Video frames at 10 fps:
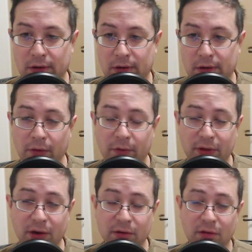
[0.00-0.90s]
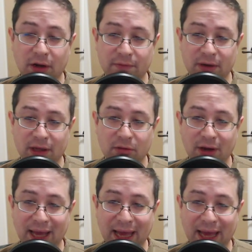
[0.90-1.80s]
Although here it's not
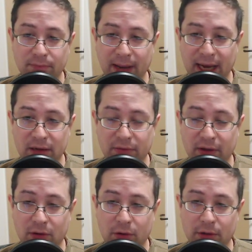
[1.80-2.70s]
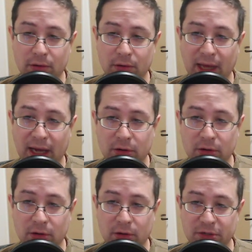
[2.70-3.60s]
as bad because I could sack on
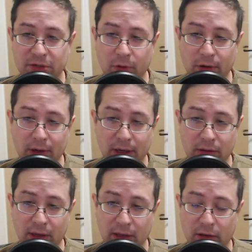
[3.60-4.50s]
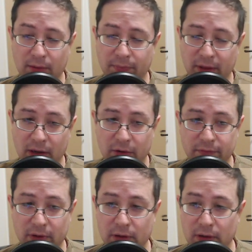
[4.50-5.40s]
G4, or at least I get something out of it.